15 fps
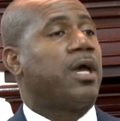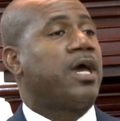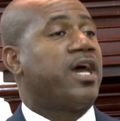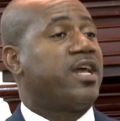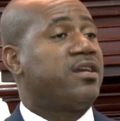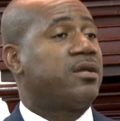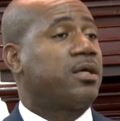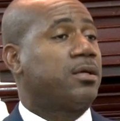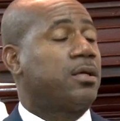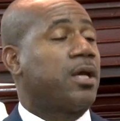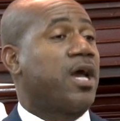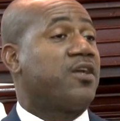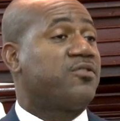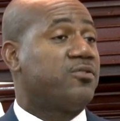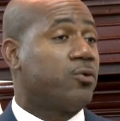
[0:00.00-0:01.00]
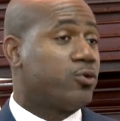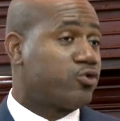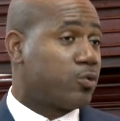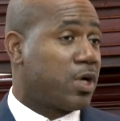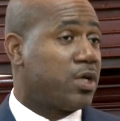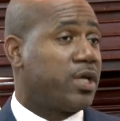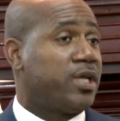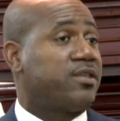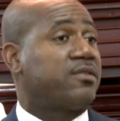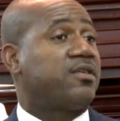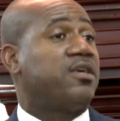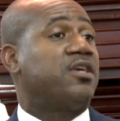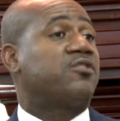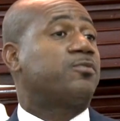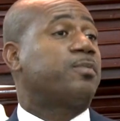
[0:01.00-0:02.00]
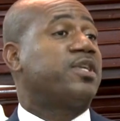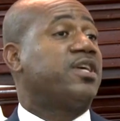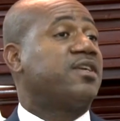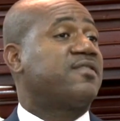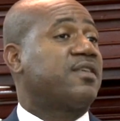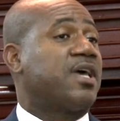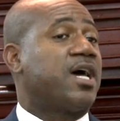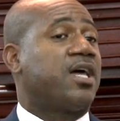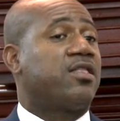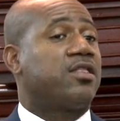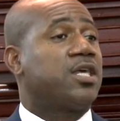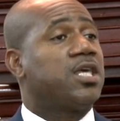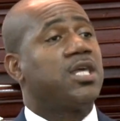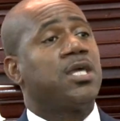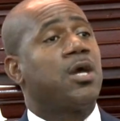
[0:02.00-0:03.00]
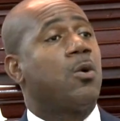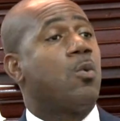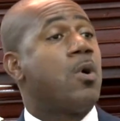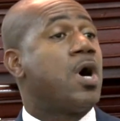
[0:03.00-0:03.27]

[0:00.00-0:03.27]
And as usual, it takes place at the